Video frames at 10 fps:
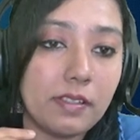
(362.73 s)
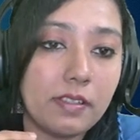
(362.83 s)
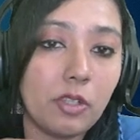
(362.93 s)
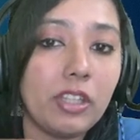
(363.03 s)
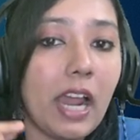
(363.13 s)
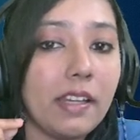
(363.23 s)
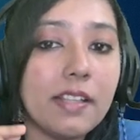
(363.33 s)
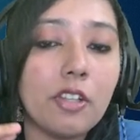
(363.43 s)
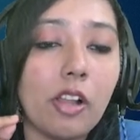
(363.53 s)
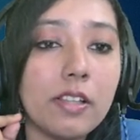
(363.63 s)
So that
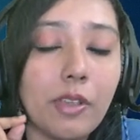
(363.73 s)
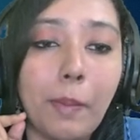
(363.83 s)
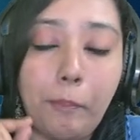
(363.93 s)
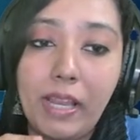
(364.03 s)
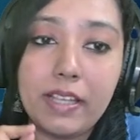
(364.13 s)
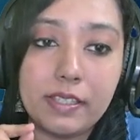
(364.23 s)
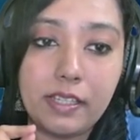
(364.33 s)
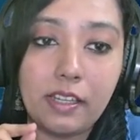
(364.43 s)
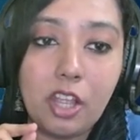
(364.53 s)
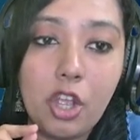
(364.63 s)
is also a blessing.
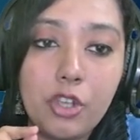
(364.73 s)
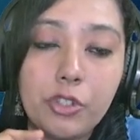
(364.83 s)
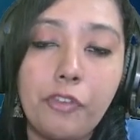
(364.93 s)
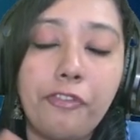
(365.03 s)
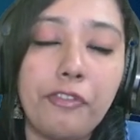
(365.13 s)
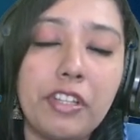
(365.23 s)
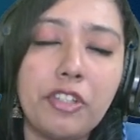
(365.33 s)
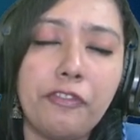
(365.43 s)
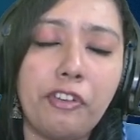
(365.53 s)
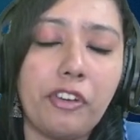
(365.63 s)
So we
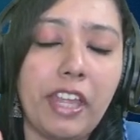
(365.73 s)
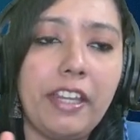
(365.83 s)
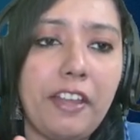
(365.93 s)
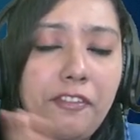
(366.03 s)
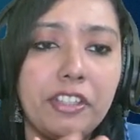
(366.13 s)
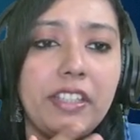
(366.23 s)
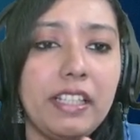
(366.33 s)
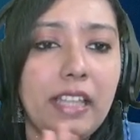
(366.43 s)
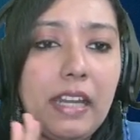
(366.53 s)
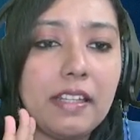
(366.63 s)
should forget everything
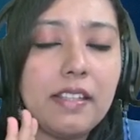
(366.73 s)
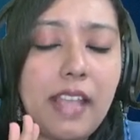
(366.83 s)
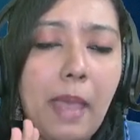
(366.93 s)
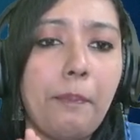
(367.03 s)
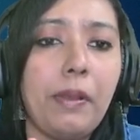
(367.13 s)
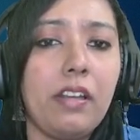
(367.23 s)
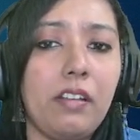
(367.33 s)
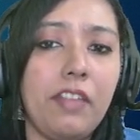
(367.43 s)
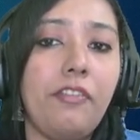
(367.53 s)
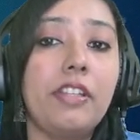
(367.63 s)
that has happened.
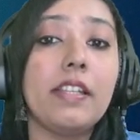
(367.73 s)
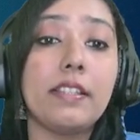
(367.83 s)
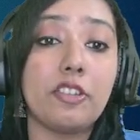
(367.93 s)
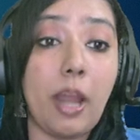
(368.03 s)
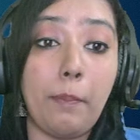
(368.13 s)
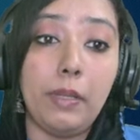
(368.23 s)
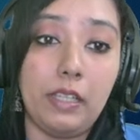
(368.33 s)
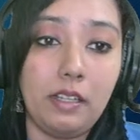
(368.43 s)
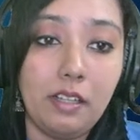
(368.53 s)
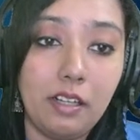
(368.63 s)
If it is trouble,
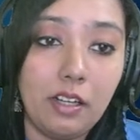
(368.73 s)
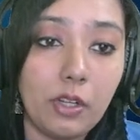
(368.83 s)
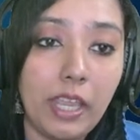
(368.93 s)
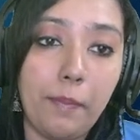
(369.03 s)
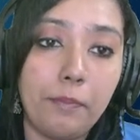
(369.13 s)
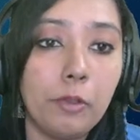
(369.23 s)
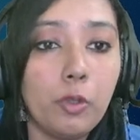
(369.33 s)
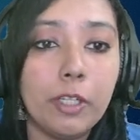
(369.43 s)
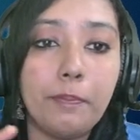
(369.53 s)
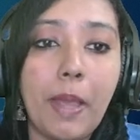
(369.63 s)
okay,
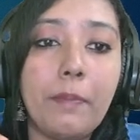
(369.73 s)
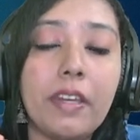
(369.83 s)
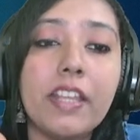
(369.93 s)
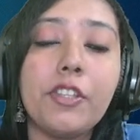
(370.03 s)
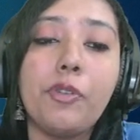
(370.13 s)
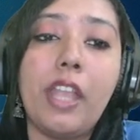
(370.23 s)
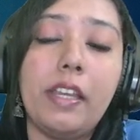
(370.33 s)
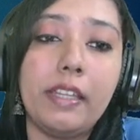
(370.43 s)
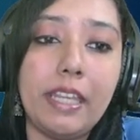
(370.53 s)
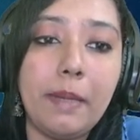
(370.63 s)
good memories you
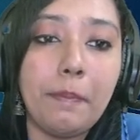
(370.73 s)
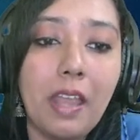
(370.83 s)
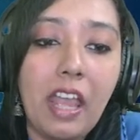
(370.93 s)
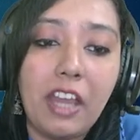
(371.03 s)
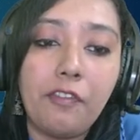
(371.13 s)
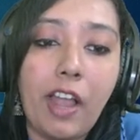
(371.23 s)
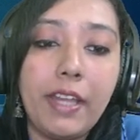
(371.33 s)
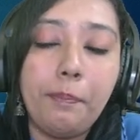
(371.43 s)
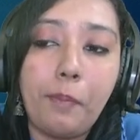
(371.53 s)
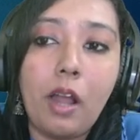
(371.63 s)
can keep and
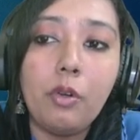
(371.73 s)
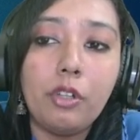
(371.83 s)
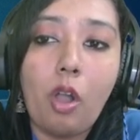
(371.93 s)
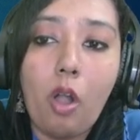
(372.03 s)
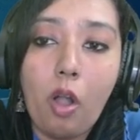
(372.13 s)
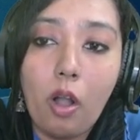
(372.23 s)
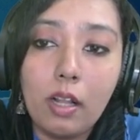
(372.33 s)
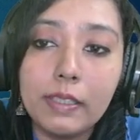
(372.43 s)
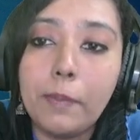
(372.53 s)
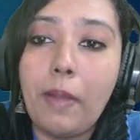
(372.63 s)
wipe out all
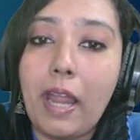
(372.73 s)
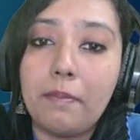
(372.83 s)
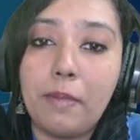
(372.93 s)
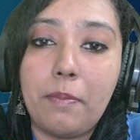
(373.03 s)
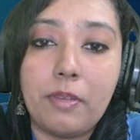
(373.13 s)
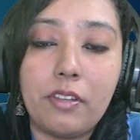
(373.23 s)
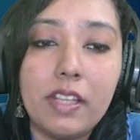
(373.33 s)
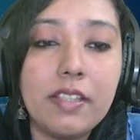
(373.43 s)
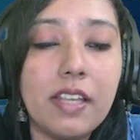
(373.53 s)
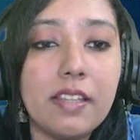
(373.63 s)
the bad
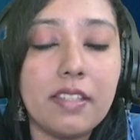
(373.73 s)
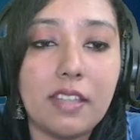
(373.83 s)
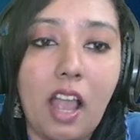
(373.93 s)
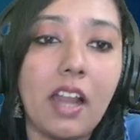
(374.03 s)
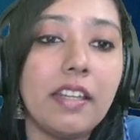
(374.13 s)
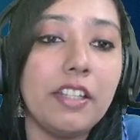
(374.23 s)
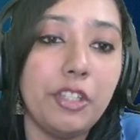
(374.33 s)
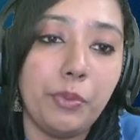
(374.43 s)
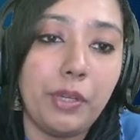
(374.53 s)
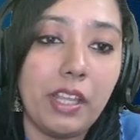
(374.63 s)
memories and start a new
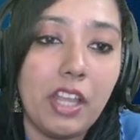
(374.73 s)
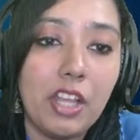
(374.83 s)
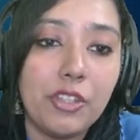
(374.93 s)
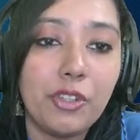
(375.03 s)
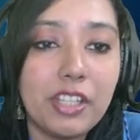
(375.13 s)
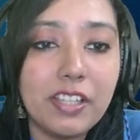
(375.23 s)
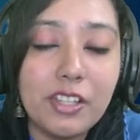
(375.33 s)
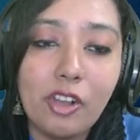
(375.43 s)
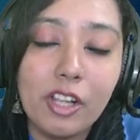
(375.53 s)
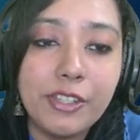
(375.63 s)
day. So this is
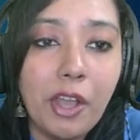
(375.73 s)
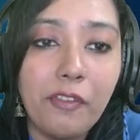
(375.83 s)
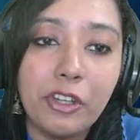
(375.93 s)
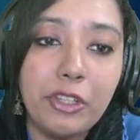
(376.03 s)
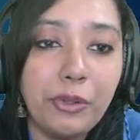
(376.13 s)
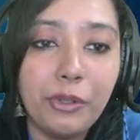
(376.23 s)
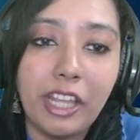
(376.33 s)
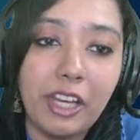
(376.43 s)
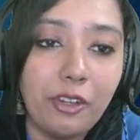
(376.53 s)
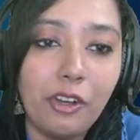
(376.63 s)
also our new
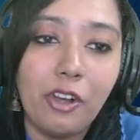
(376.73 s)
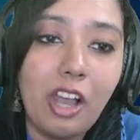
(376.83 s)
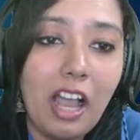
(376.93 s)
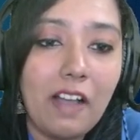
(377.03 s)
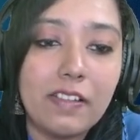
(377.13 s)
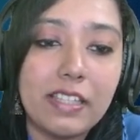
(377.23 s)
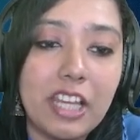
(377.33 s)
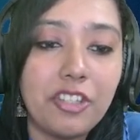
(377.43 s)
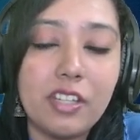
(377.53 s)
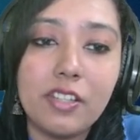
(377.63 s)
day, no? Our
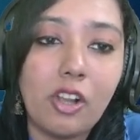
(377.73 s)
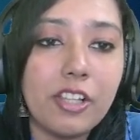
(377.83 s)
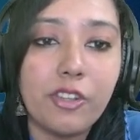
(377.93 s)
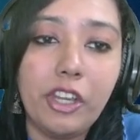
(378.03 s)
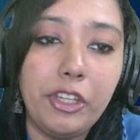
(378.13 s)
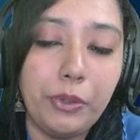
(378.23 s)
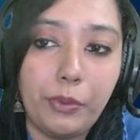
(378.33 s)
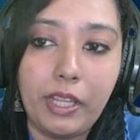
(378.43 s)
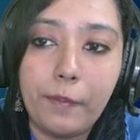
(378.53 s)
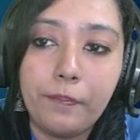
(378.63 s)
session is also a new
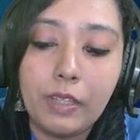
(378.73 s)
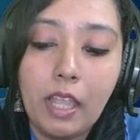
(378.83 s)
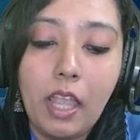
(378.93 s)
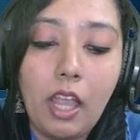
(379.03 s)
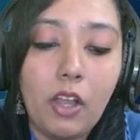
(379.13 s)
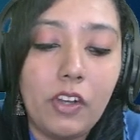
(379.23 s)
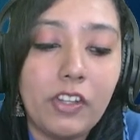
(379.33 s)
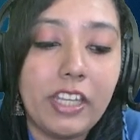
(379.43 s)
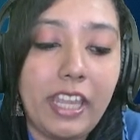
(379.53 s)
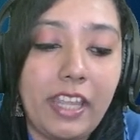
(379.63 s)
day.
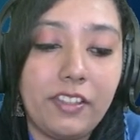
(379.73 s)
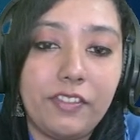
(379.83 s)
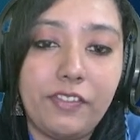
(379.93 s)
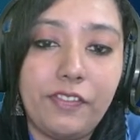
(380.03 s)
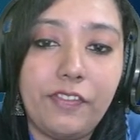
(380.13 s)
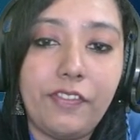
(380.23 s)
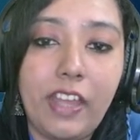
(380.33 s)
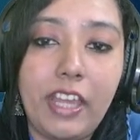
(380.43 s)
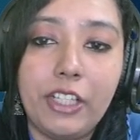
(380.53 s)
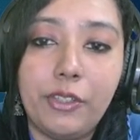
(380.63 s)
Okay,
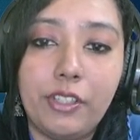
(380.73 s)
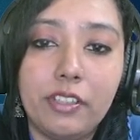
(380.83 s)
very good.